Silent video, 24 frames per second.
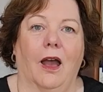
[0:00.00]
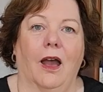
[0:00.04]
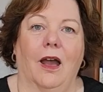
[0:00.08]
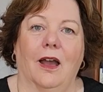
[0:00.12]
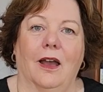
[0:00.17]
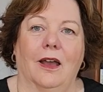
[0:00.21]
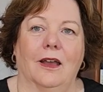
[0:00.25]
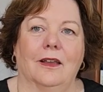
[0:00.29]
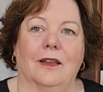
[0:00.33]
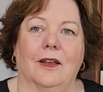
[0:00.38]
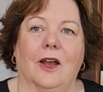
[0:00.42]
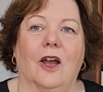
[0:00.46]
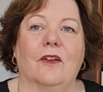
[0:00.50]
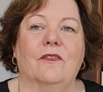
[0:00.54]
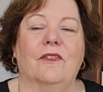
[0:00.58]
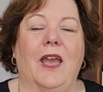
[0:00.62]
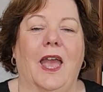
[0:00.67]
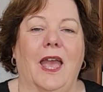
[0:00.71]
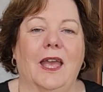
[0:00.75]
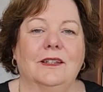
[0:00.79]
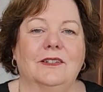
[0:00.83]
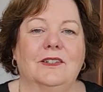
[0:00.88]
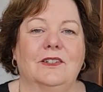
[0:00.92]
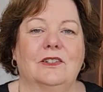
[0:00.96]
I've
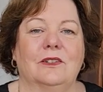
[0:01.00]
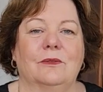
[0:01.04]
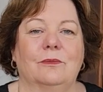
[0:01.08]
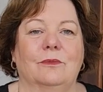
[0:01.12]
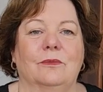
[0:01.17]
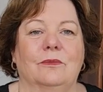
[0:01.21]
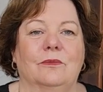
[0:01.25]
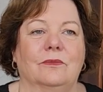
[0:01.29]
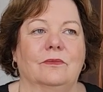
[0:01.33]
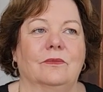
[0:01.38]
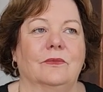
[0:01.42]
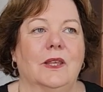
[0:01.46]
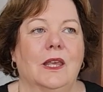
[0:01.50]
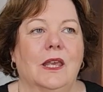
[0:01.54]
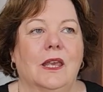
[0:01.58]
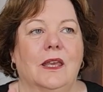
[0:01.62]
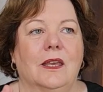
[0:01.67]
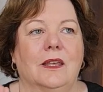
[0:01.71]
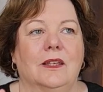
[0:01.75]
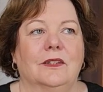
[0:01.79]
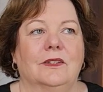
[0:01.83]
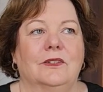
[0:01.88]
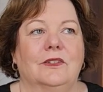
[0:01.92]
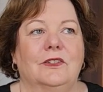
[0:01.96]
had some
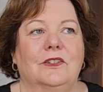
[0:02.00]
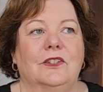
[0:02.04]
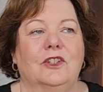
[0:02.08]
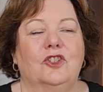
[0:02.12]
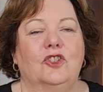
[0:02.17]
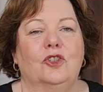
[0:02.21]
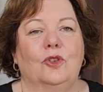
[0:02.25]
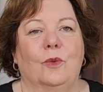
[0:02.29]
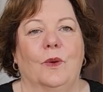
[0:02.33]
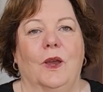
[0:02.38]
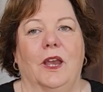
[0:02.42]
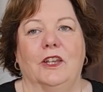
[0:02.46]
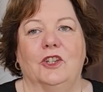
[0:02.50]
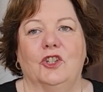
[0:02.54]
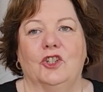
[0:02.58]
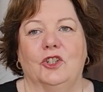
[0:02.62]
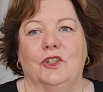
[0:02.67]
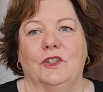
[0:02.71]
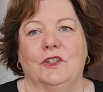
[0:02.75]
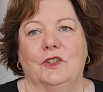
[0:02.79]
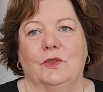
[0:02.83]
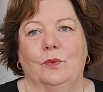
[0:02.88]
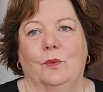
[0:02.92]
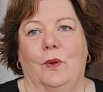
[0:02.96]

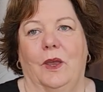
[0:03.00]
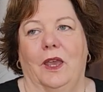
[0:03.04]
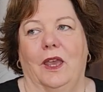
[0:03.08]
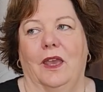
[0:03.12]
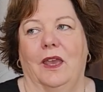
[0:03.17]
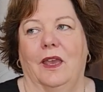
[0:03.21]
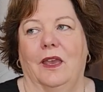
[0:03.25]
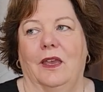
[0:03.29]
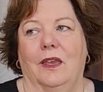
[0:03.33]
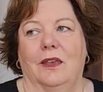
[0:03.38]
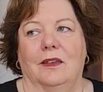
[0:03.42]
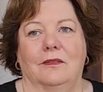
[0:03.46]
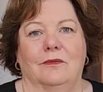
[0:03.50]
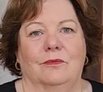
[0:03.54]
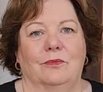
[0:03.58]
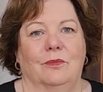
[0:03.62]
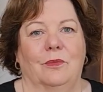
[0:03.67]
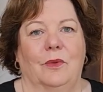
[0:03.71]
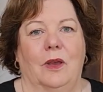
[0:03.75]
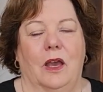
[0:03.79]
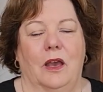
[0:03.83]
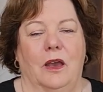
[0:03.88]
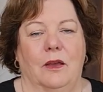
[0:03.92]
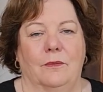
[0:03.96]
situations where,
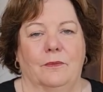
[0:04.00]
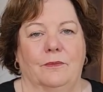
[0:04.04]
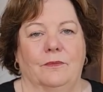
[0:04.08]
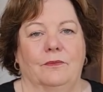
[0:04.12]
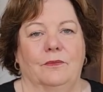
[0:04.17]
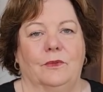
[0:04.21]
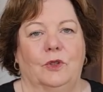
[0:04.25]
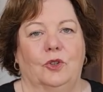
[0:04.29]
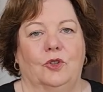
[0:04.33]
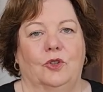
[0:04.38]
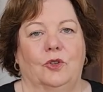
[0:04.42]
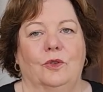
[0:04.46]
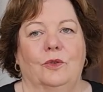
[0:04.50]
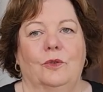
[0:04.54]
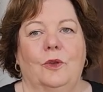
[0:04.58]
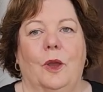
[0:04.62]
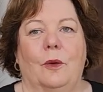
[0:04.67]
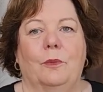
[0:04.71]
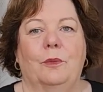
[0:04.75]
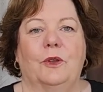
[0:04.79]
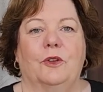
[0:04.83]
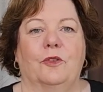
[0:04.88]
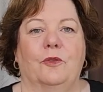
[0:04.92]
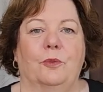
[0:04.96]
you know, a
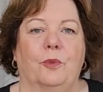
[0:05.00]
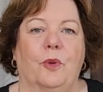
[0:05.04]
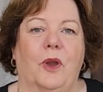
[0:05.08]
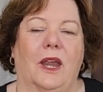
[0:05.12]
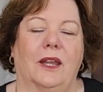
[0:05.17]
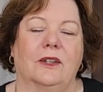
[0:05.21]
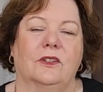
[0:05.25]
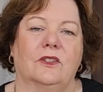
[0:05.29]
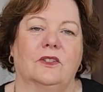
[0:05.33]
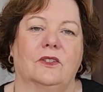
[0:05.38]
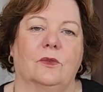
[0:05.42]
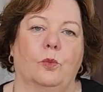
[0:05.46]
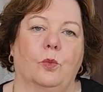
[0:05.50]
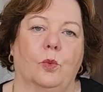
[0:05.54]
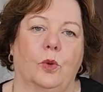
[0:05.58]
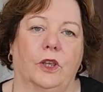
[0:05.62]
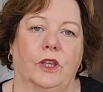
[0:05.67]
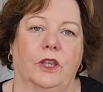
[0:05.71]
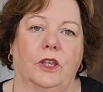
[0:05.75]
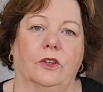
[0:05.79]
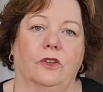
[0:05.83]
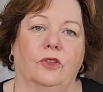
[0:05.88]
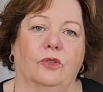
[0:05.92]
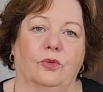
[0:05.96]
bit of practice and
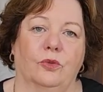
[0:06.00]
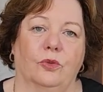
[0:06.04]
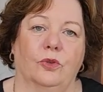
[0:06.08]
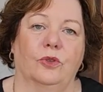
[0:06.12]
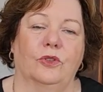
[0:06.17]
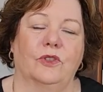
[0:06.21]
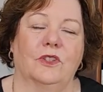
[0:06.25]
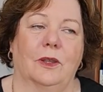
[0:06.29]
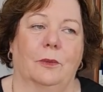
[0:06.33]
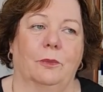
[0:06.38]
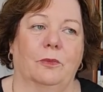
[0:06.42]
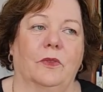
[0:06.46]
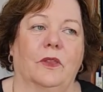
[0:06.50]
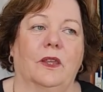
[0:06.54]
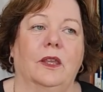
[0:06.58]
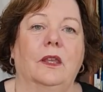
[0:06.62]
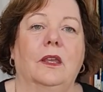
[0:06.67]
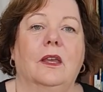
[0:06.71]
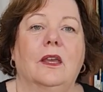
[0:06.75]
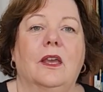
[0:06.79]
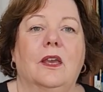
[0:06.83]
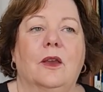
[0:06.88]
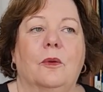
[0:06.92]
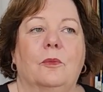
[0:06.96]
working through something,
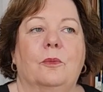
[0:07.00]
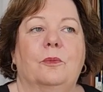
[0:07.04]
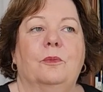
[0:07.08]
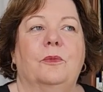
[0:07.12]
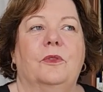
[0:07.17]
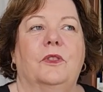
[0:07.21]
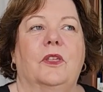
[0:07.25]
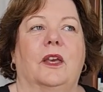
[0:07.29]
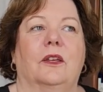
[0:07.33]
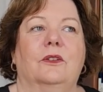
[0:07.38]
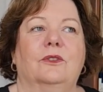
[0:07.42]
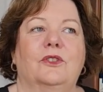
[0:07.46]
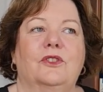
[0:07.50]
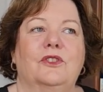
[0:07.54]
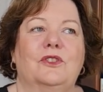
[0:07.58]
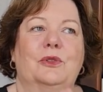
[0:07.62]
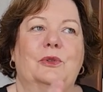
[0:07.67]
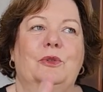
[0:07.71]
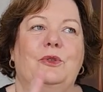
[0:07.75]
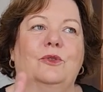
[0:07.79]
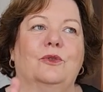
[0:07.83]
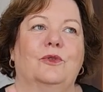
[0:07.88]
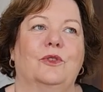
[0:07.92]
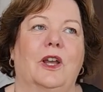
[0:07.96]
they'll
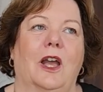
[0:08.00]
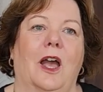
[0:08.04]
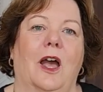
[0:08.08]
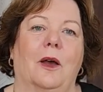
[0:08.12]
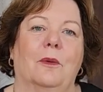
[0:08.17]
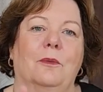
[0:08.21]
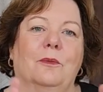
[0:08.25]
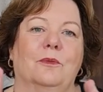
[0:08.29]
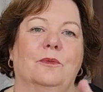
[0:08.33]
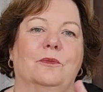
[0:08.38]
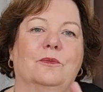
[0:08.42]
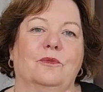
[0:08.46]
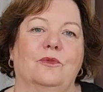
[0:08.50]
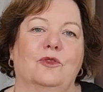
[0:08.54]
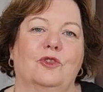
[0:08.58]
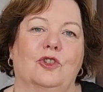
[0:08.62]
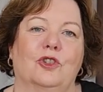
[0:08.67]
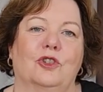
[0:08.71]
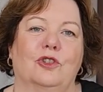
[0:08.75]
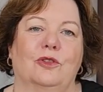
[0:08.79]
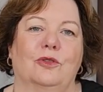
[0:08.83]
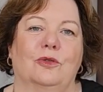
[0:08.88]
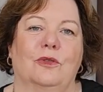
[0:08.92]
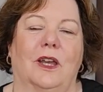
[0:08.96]
sort of come
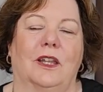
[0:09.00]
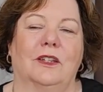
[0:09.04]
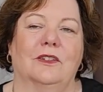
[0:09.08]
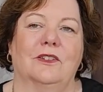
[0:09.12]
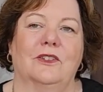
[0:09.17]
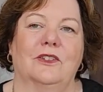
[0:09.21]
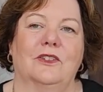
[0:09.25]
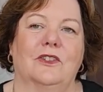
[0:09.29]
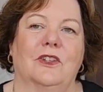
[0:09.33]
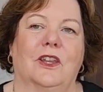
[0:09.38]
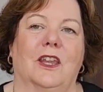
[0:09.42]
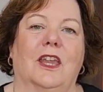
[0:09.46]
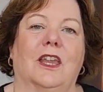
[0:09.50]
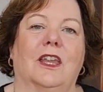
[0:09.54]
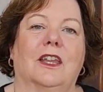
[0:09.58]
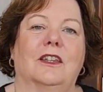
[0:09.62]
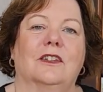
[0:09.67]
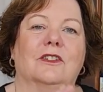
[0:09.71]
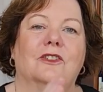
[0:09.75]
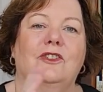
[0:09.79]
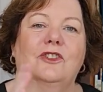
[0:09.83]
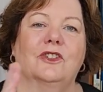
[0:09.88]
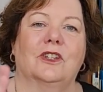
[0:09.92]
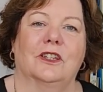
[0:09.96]
to
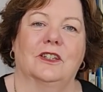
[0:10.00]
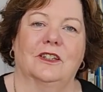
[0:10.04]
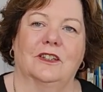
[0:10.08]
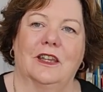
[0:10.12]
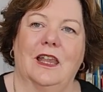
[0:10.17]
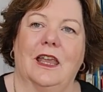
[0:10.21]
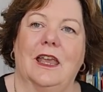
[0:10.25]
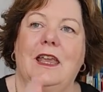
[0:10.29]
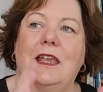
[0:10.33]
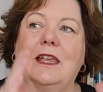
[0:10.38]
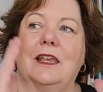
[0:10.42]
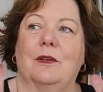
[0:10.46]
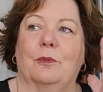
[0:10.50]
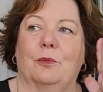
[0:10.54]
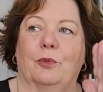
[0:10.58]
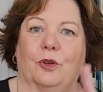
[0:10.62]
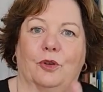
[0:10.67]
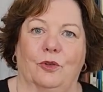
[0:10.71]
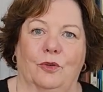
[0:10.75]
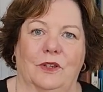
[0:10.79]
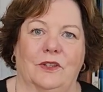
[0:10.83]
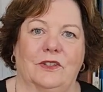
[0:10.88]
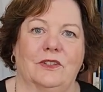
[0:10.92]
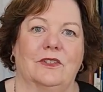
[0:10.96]
understand and it
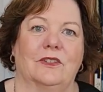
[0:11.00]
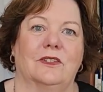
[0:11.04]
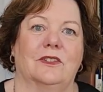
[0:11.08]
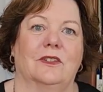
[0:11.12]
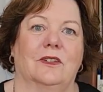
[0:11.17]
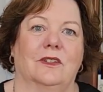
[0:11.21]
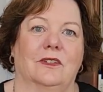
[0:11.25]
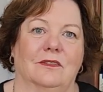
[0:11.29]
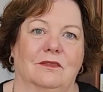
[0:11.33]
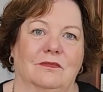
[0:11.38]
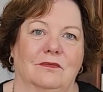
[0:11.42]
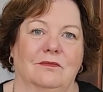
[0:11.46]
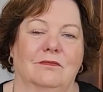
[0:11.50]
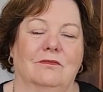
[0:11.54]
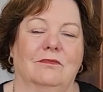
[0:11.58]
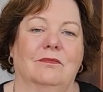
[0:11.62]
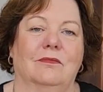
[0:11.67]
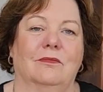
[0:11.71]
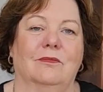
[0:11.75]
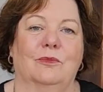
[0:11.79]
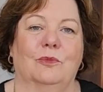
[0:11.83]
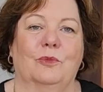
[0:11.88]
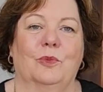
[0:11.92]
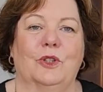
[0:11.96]
progresses and
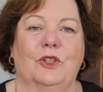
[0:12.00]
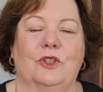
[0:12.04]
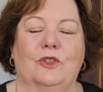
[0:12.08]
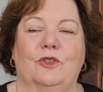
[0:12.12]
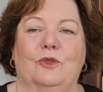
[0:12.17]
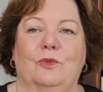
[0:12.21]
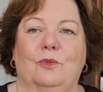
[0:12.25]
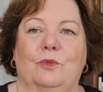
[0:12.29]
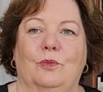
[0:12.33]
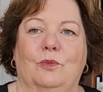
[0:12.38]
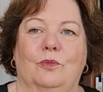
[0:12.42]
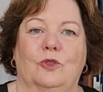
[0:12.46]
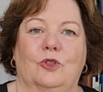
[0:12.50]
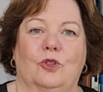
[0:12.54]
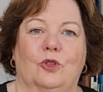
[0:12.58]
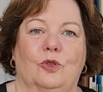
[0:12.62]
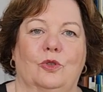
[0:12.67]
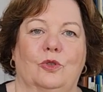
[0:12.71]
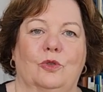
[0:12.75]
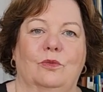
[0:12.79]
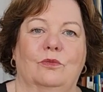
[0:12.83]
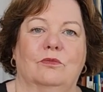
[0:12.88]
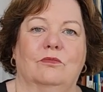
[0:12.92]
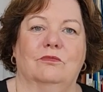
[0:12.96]
we
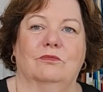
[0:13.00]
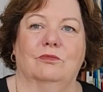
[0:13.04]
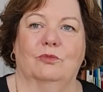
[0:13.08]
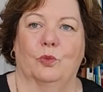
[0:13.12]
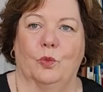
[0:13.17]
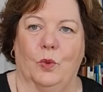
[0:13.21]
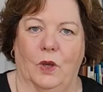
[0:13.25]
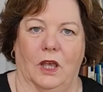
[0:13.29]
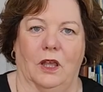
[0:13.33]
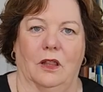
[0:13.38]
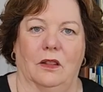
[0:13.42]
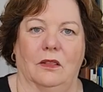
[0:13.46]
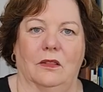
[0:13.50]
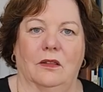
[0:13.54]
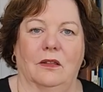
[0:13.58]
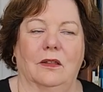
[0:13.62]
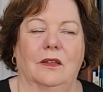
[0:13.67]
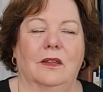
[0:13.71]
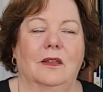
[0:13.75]
do well.